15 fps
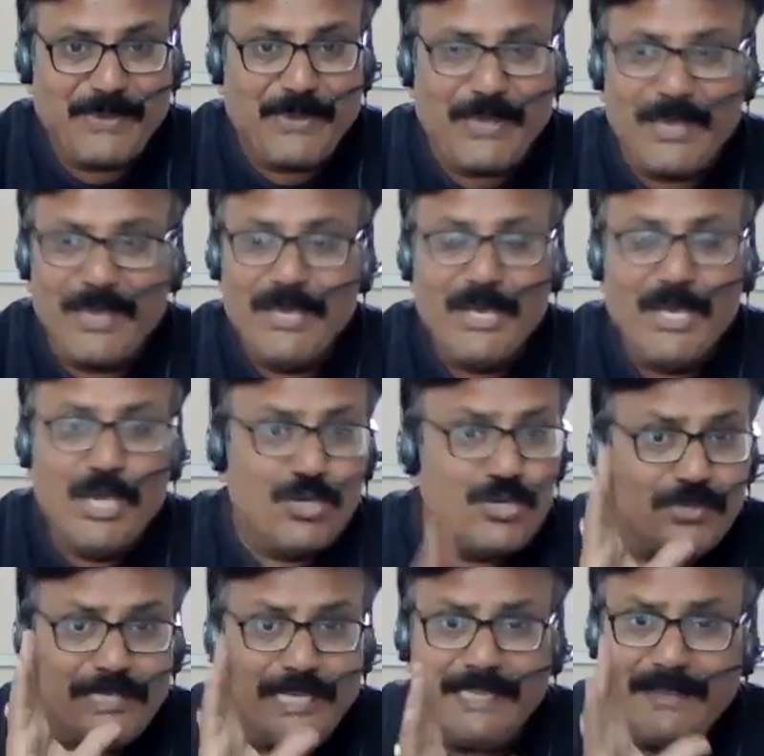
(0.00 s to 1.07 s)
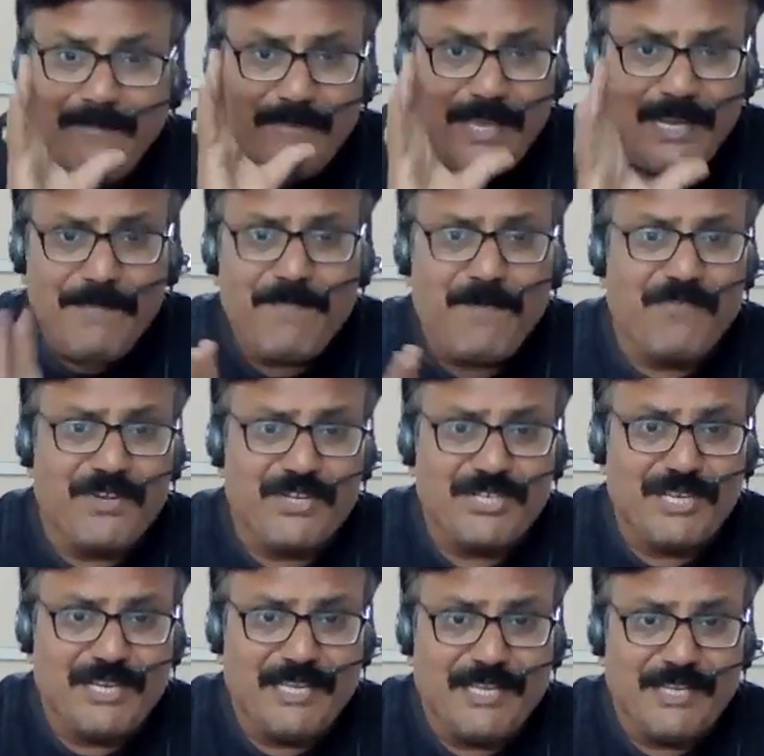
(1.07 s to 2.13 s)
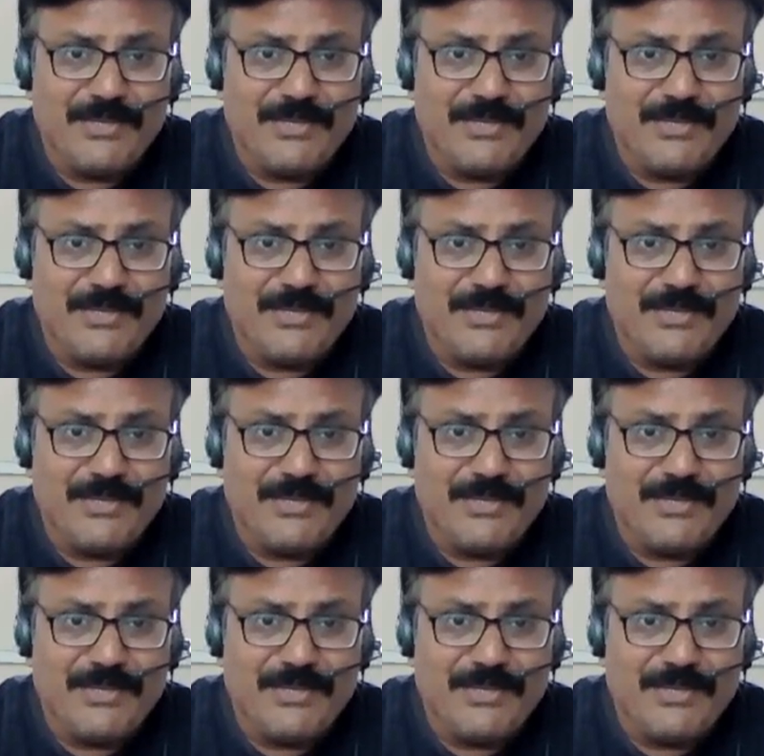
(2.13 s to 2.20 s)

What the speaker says: Okay. You should tell them very professionally,